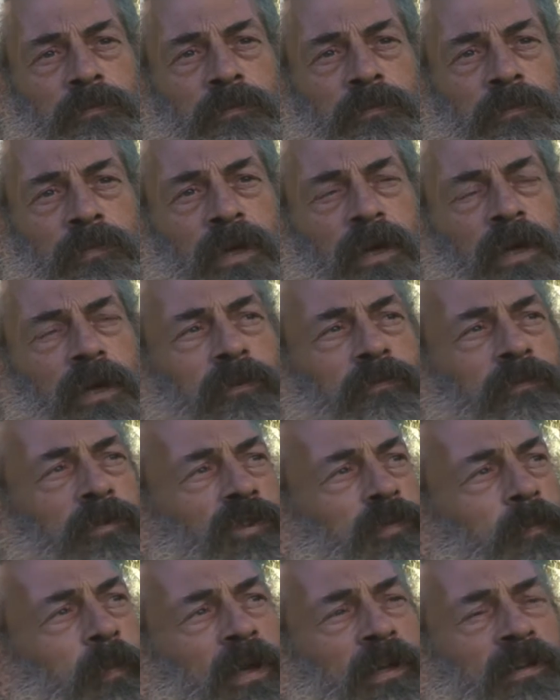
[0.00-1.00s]
out of
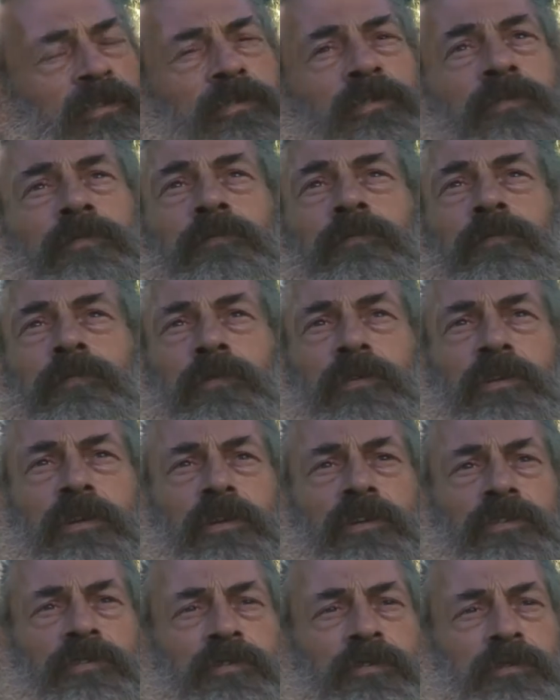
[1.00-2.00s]
respect for
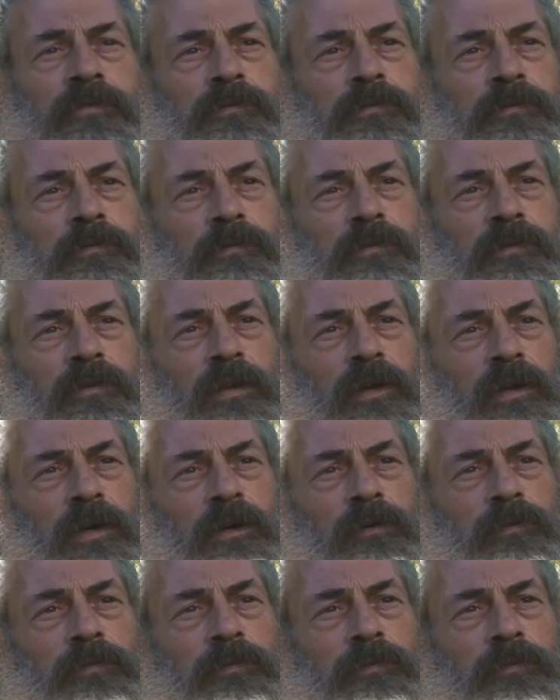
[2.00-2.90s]
this, the whole.